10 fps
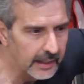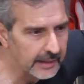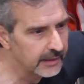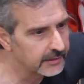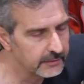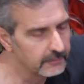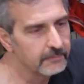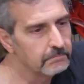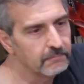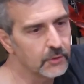and
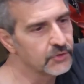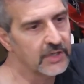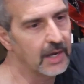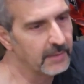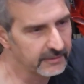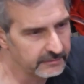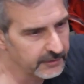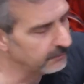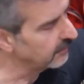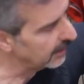first time I
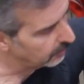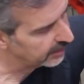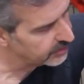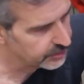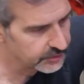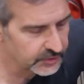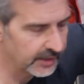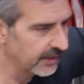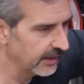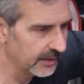felt vibrations.
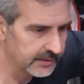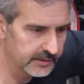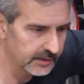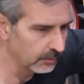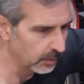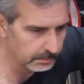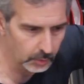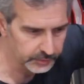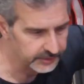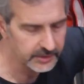I had one
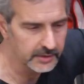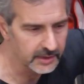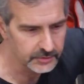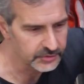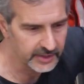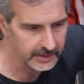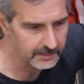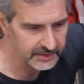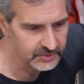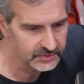bolted to the underside of
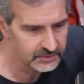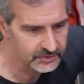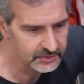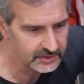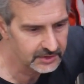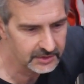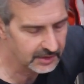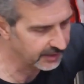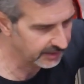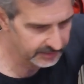my
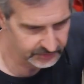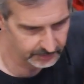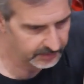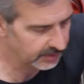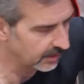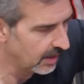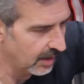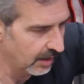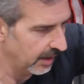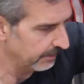seat, I had something
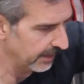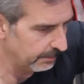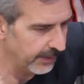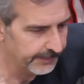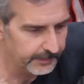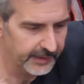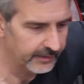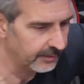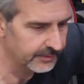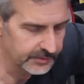on my brake
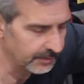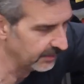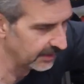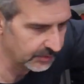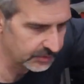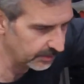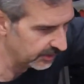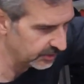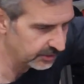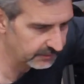pedal and something else on
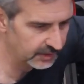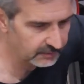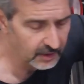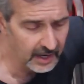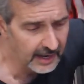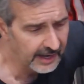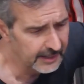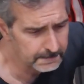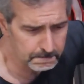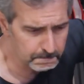my shift lever,
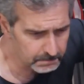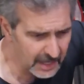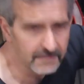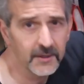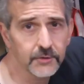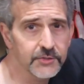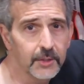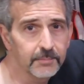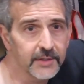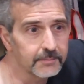and I felt
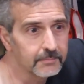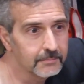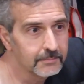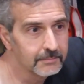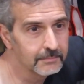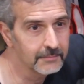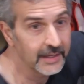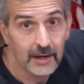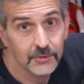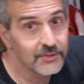something,
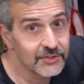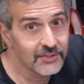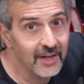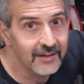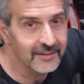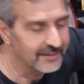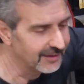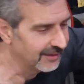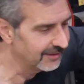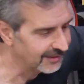and I was excited.
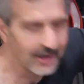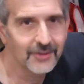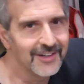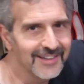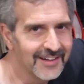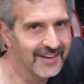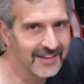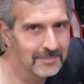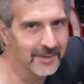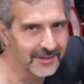How could it get
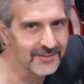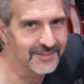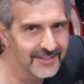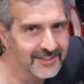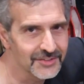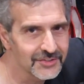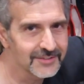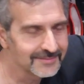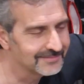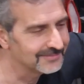any better than this?